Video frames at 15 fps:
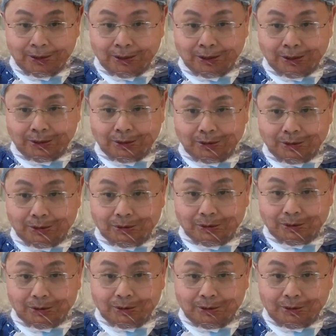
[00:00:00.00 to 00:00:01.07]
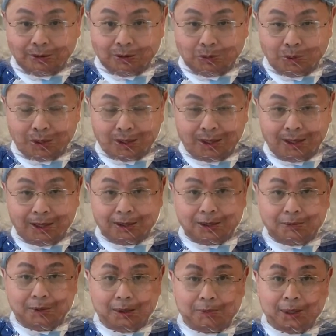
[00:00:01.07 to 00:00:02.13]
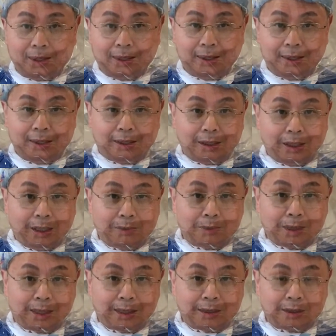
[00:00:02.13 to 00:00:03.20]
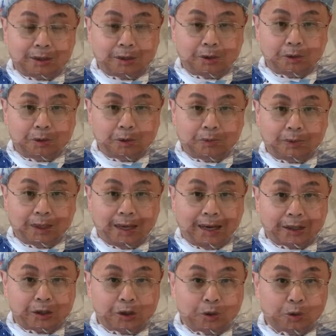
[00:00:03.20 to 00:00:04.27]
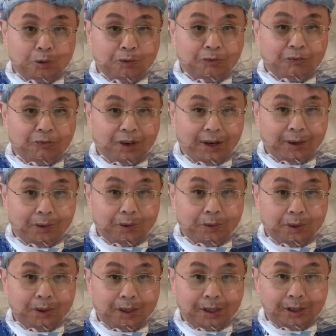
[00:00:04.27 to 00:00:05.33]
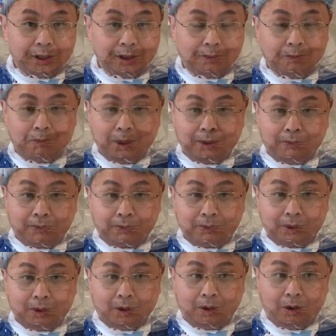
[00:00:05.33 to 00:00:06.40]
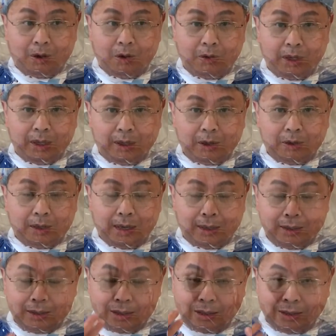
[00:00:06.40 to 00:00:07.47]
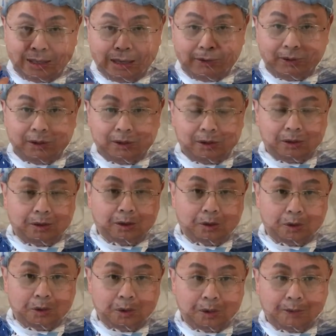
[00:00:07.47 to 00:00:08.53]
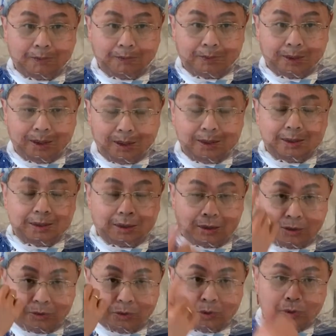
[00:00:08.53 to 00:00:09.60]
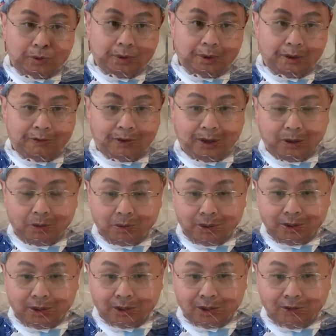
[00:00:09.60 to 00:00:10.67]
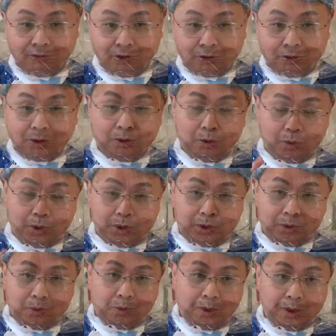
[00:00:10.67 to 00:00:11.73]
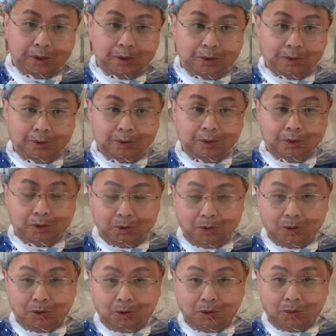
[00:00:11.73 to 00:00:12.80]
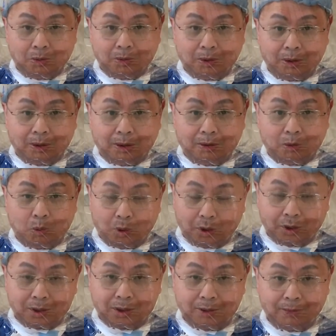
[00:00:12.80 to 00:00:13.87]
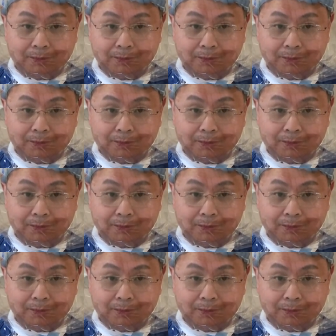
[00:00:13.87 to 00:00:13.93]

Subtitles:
and we can't make any claims as to actual viral reduction, but all the air that is allowed into the hood is through a viral reduction filter, which we do know works,